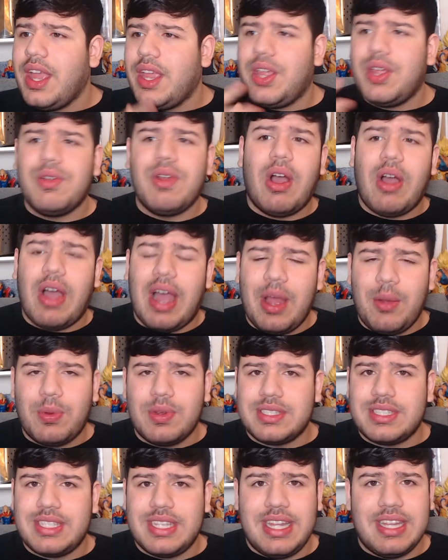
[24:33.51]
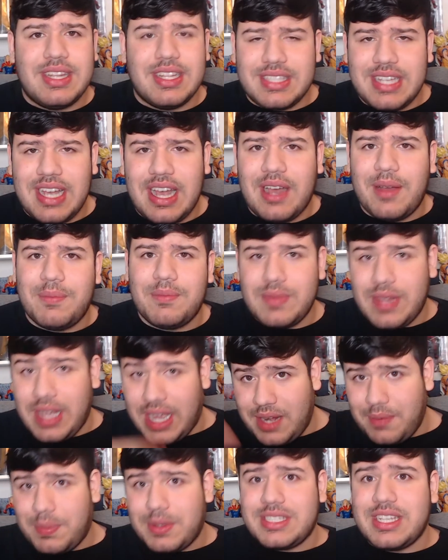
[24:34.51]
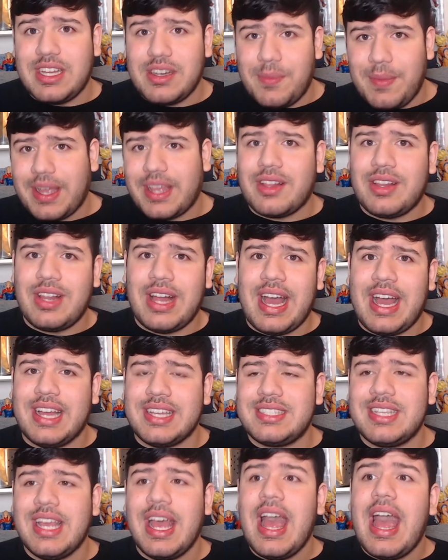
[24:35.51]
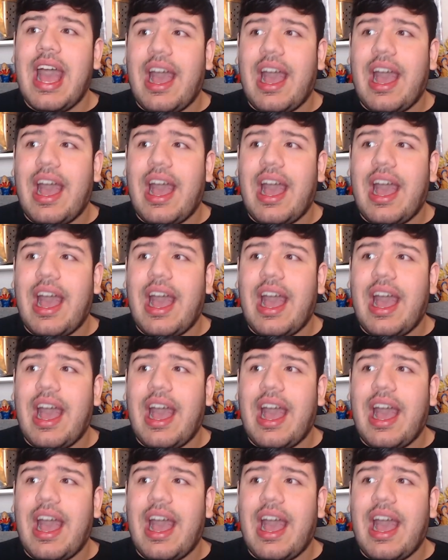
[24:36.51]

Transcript: you know, I was in the top 9% of my class